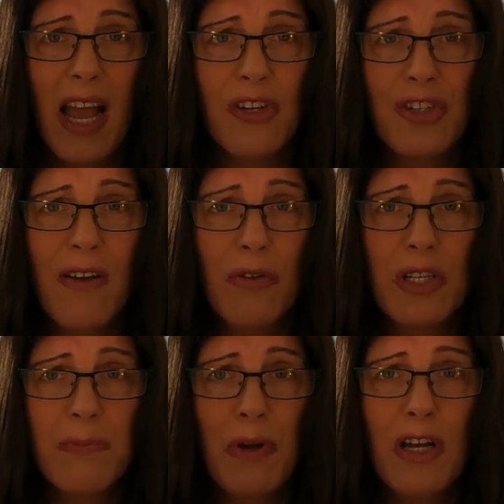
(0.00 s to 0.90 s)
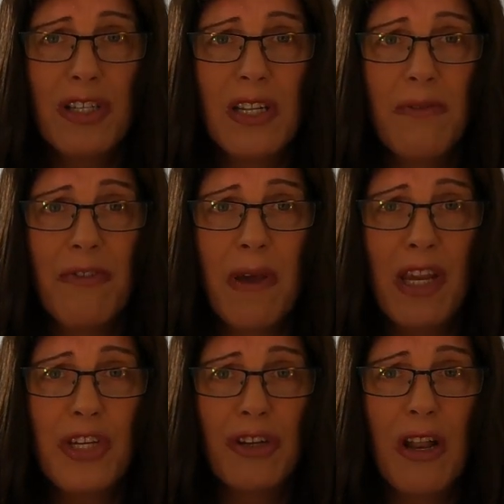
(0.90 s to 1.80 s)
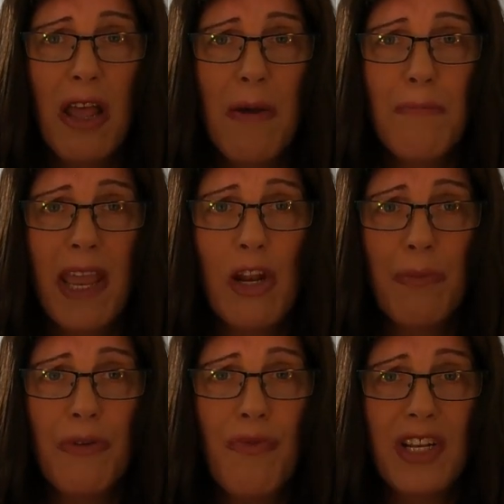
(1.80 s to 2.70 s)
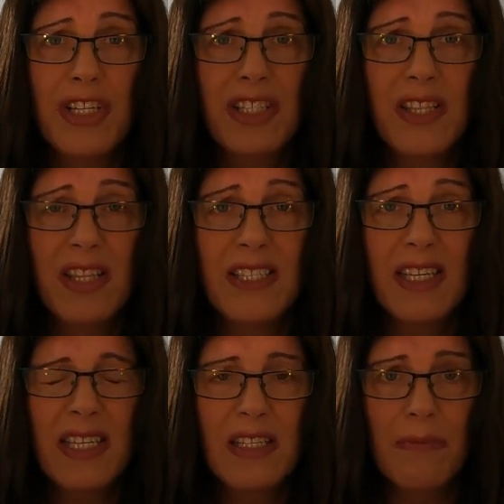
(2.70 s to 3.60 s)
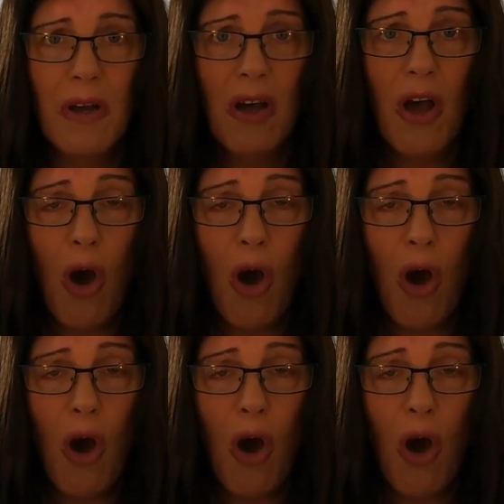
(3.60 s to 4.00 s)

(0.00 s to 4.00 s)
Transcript: and travellers' personal information may not be registered in the system